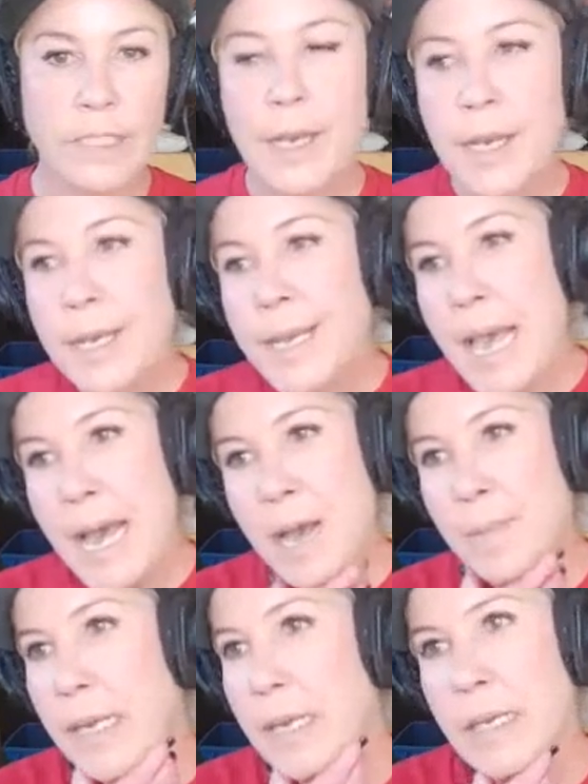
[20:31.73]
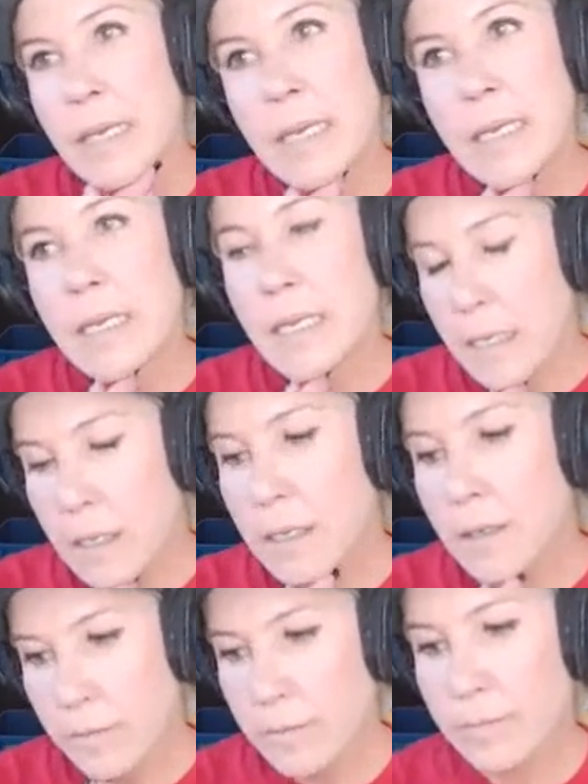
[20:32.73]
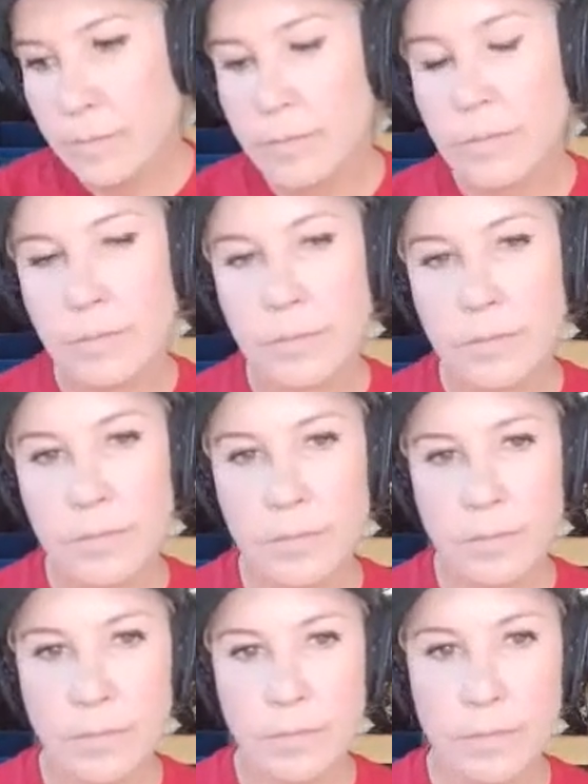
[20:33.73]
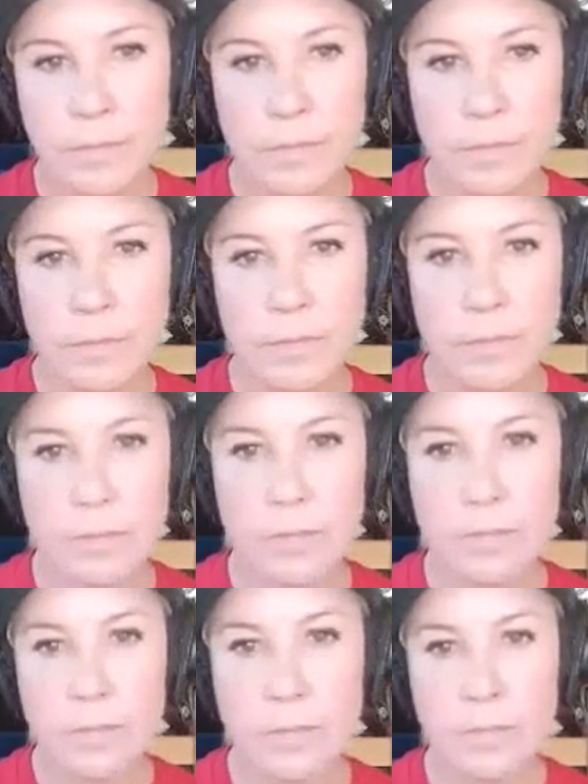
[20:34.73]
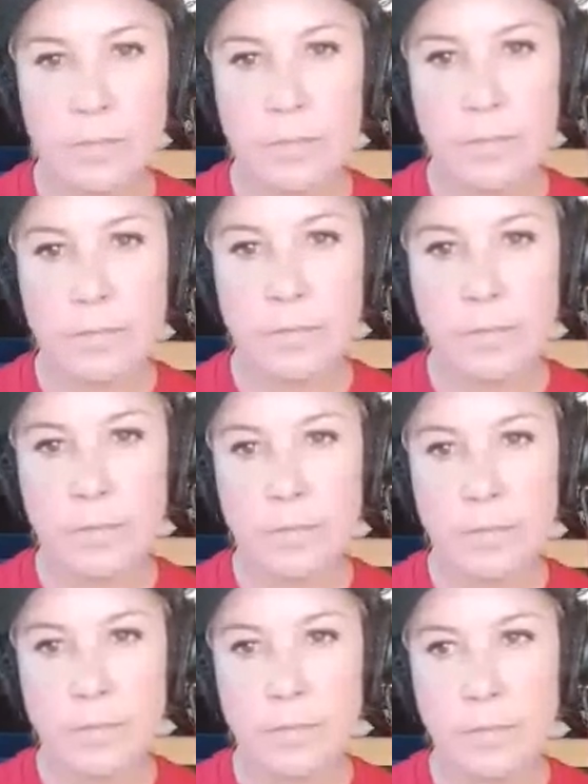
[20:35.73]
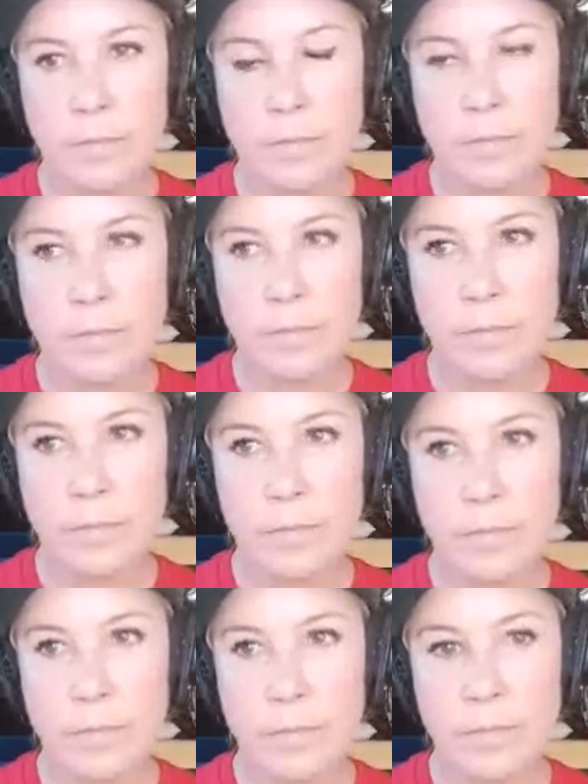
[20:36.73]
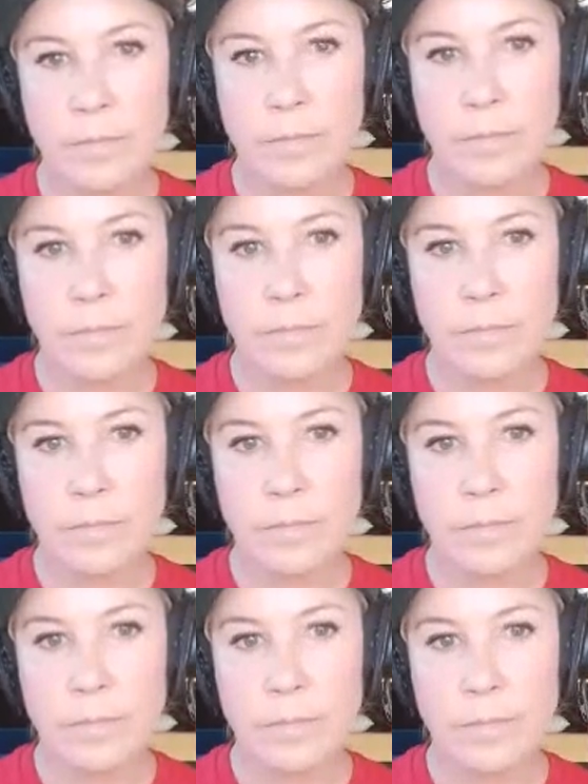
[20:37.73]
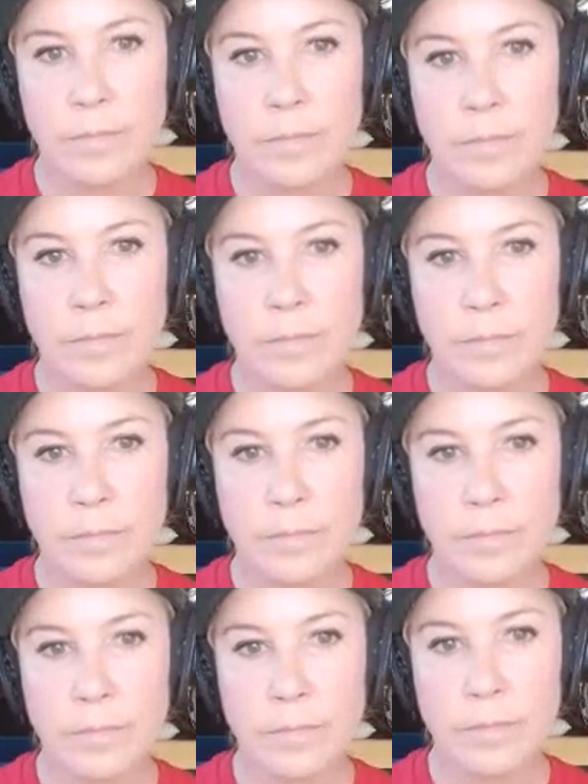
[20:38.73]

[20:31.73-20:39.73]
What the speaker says: This person isn't speaking.